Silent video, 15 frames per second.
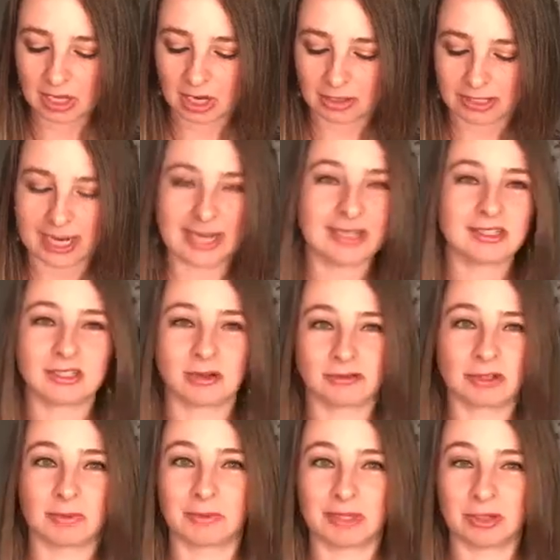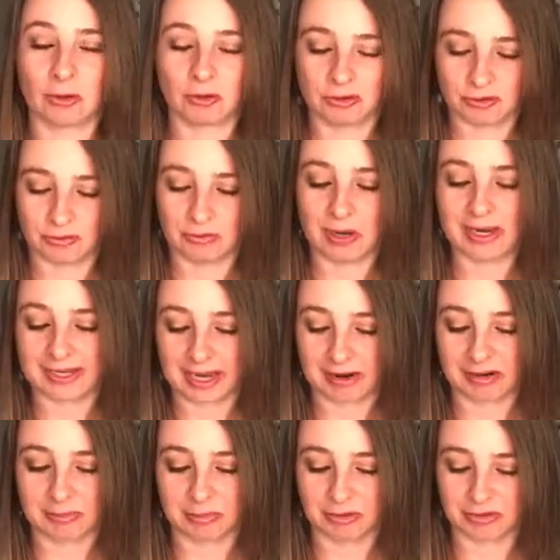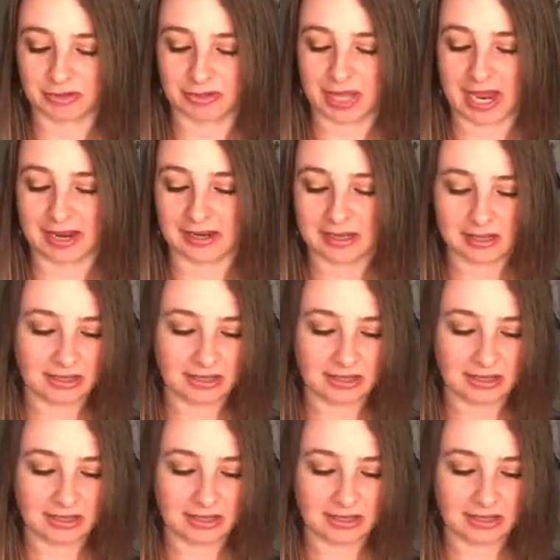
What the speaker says: Okay, so to really hold you accountable to that.